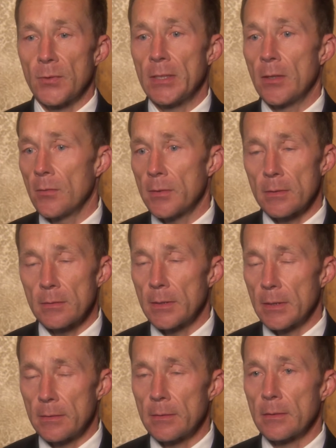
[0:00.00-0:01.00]
we know the,
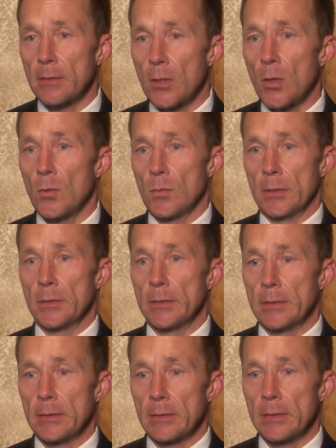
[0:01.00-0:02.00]
the, the, colon
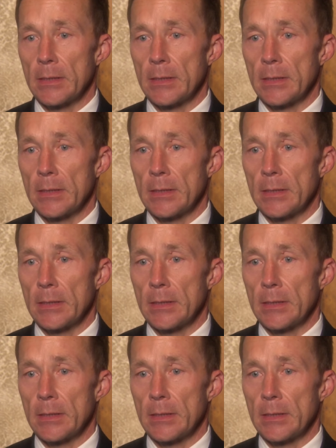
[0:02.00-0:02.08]
and the,